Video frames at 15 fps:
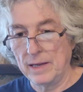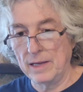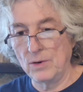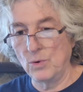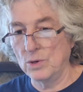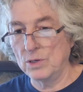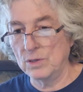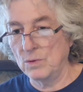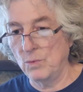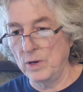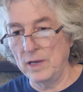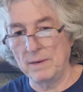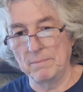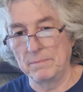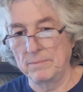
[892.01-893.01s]
in order to
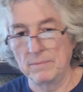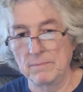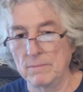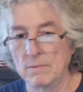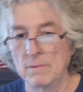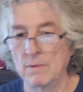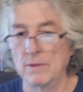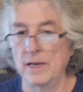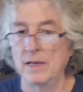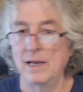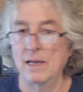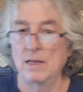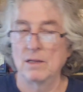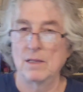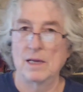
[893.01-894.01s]
win?
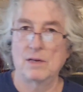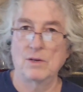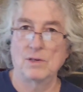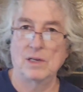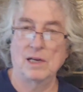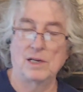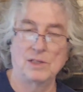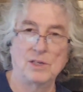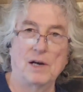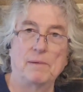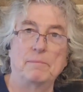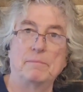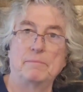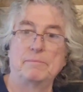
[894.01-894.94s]
They couldn't get it done.